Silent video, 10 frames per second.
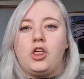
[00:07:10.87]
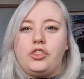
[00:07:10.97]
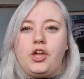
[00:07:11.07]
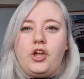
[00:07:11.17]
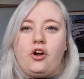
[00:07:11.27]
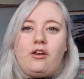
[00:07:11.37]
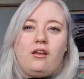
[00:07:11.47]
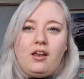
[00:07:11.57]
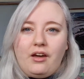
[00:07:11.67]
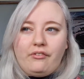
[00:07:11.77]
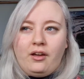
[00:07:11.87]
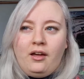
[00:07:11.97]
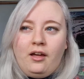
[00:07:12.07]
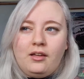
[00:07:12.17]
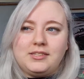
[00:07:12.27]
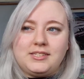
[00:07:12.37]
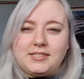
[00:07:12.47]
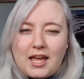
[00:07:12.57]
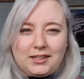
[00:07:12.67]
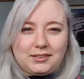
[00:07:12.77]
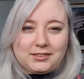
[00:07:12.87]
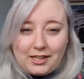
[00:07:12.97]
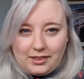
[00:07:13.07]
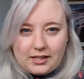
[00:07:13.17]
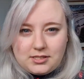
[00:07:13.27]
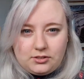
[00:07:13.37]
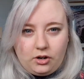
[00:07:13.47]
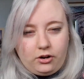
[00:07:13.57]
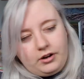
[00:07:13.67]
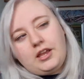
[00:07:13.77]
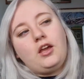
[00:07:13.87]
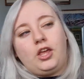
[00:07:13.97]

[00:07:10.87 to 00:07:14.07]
You're never settled in that story.